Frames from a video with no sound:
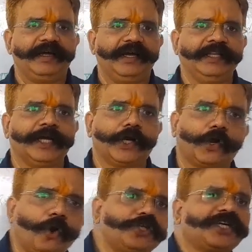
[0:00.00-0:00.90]
in the
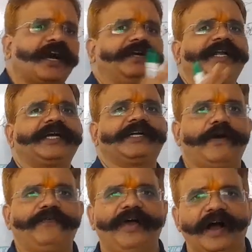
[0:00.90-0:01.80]
close contact
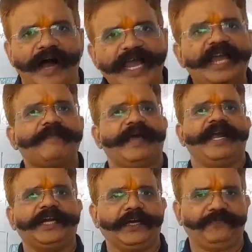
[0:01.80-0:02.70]
of a high
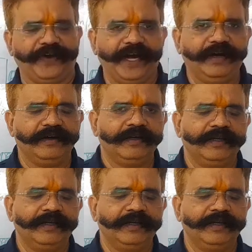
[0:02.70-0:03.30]
magnetic field,